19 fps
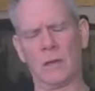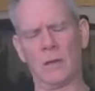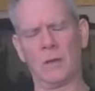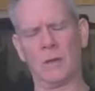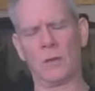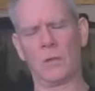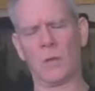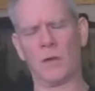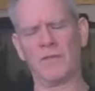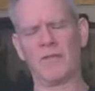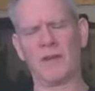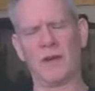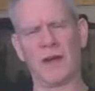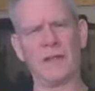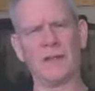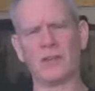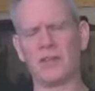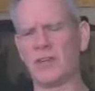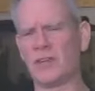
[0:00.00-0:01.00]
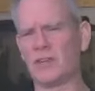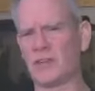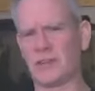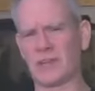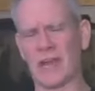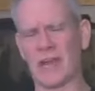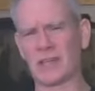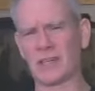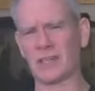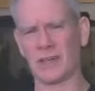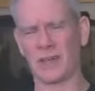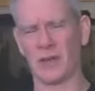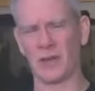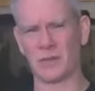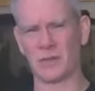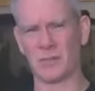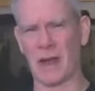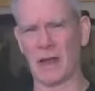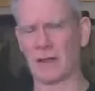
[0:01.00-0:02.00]
We find that Jesus actually
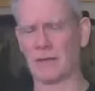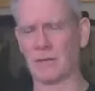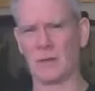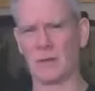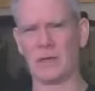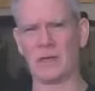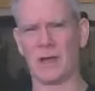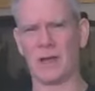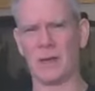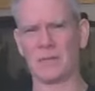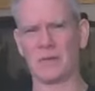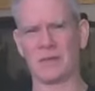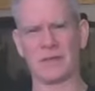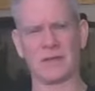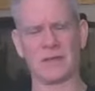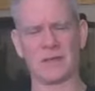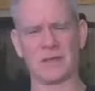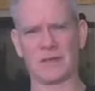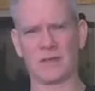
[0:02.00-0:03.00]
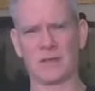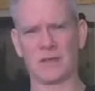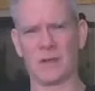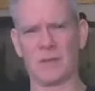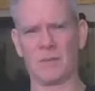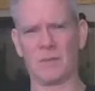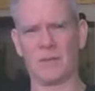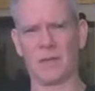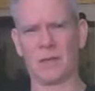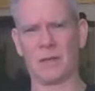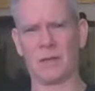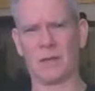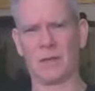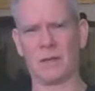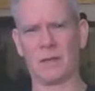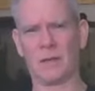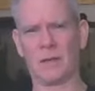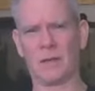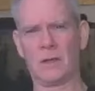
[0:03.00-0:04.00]
goes back three times and says the same thing.
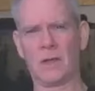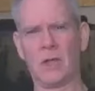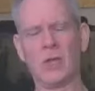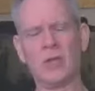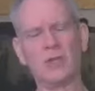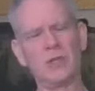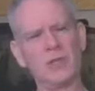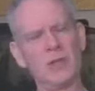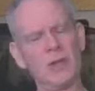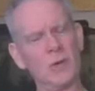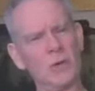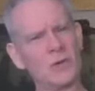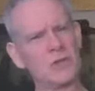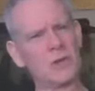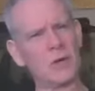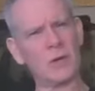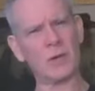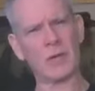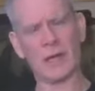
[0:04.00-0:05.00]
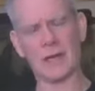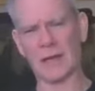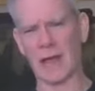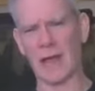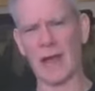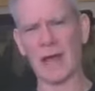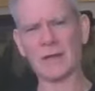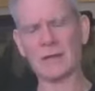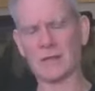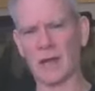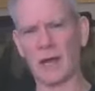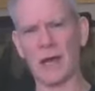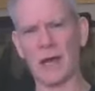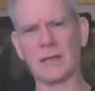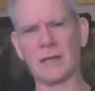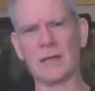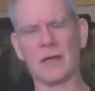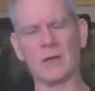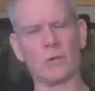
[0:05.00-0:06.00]
Do you know it's okay to ask
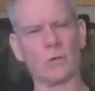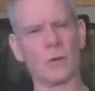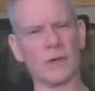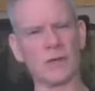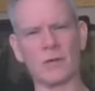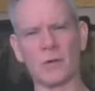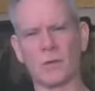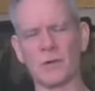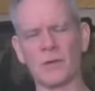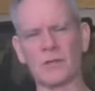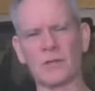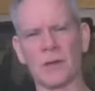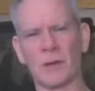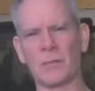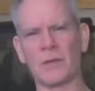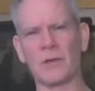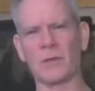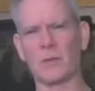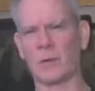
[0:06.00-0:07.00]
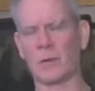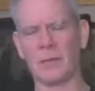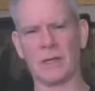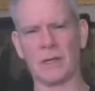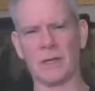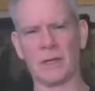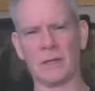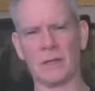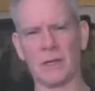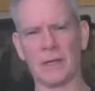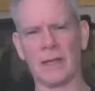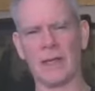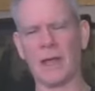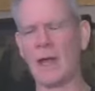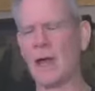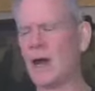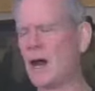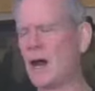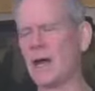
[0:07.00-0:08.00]
God and wrestle with something repeatedly?
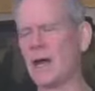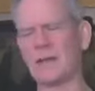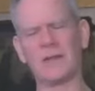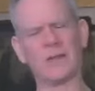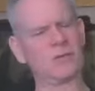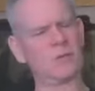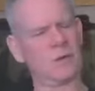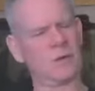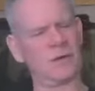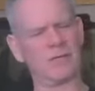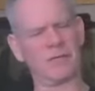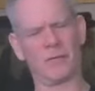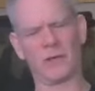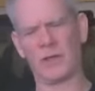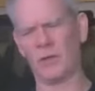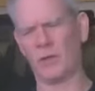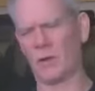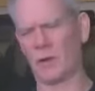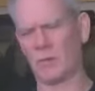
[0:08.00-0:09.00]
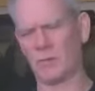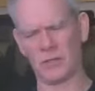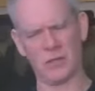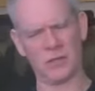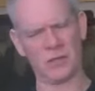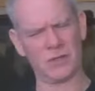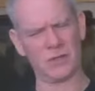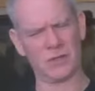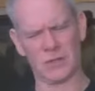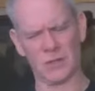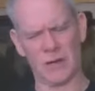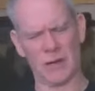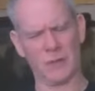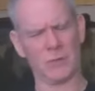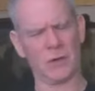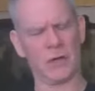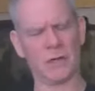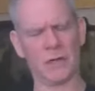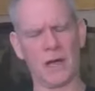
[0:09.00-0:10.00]
I just want to free you up in Jesus'
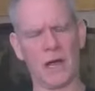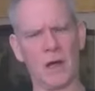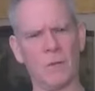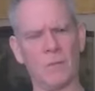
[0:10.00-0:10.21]
name right now.